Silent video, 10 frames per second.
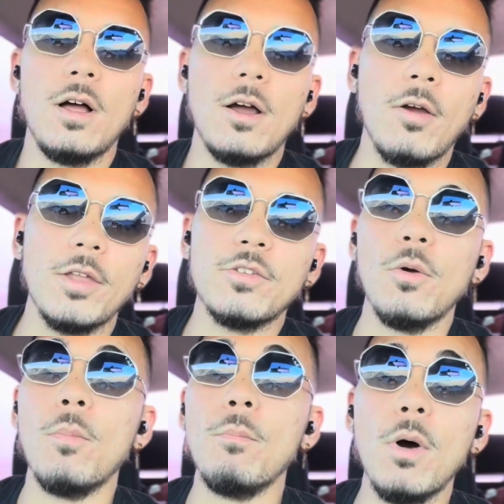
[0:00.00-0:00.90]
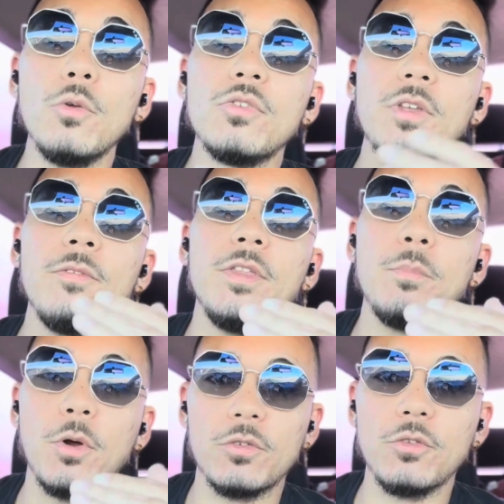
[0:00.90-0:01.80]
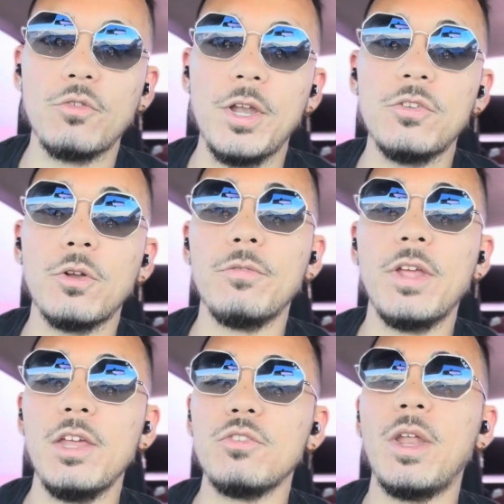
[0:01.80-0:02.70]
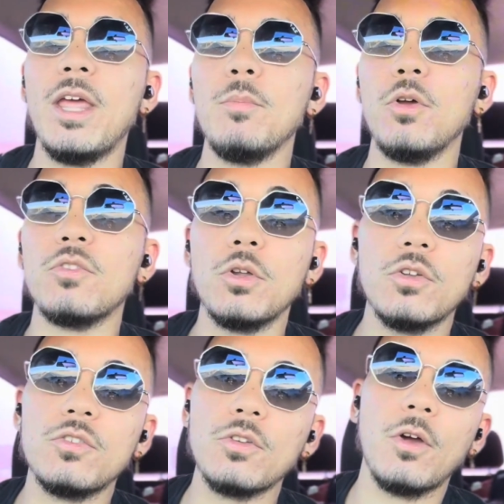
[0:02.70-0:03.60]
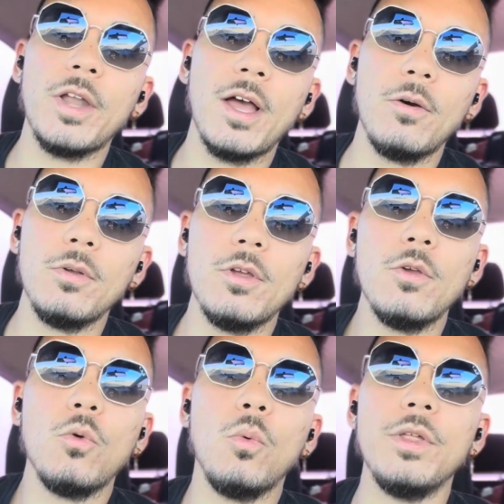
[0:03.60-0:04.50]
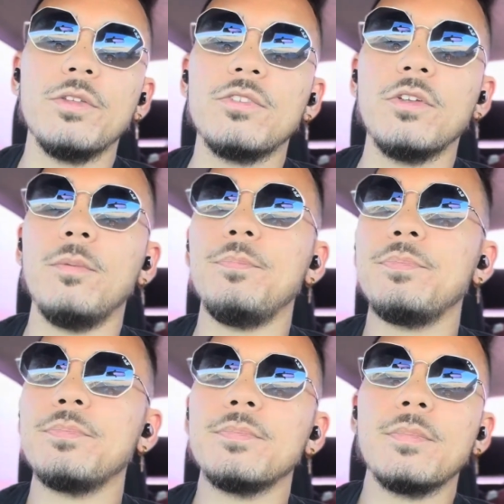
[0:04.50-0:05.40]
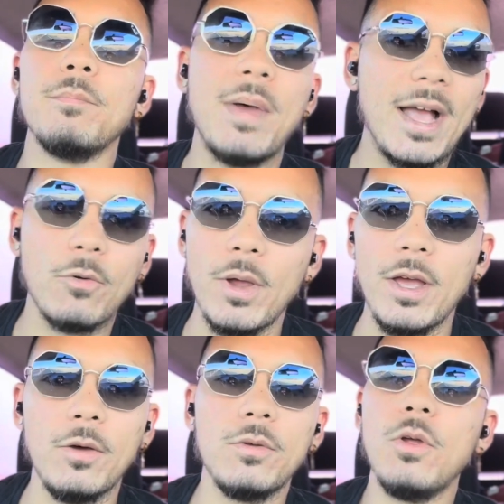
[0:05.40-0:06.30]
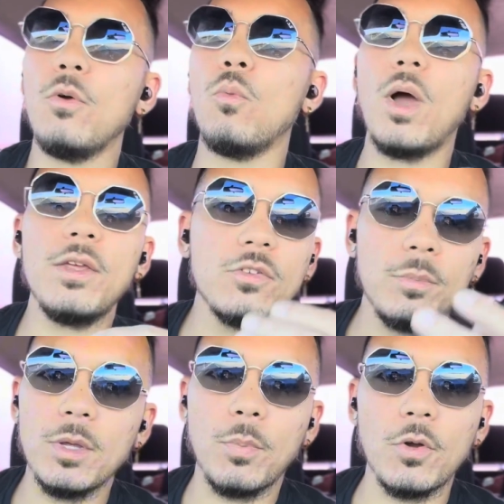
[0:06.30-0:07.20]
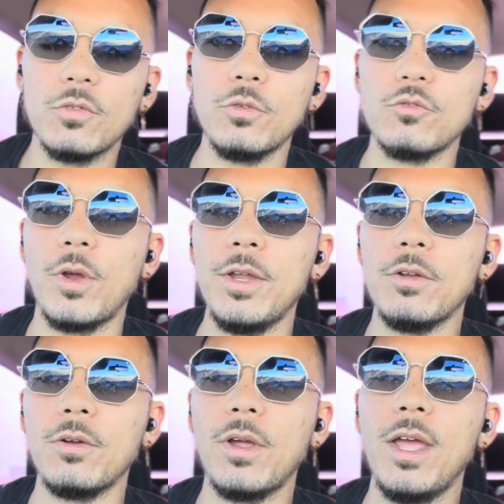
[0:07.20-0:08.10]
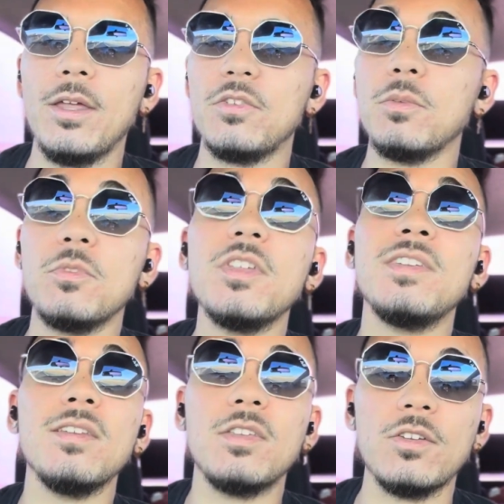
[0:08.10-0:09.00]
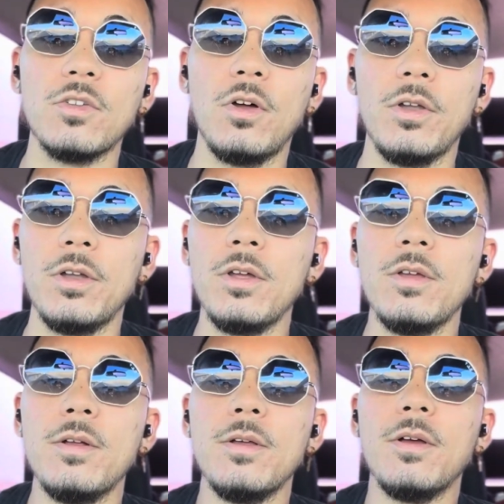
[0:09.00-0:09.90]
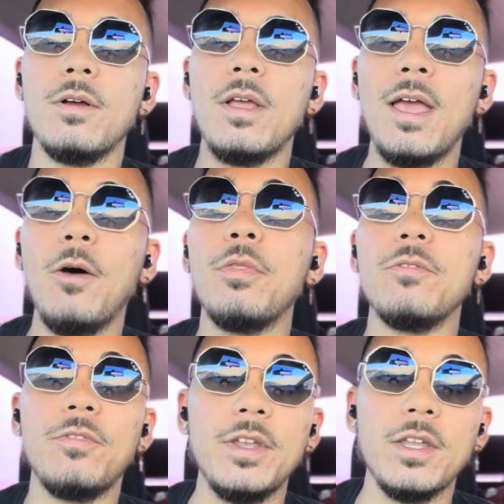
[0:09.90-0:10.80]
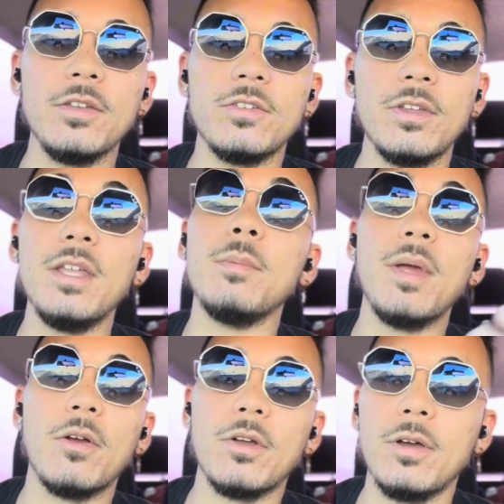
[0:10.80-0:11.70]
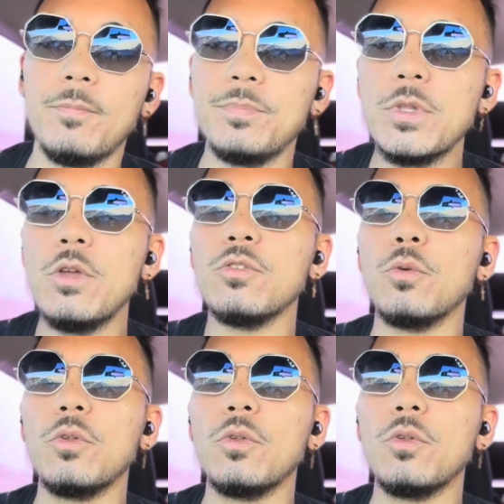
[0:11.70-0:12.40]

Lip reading: All right, so most of the personal training certification handbooks are going to start out with some background, why you should be a personal trainer, and some statistics on health and fitness in America. So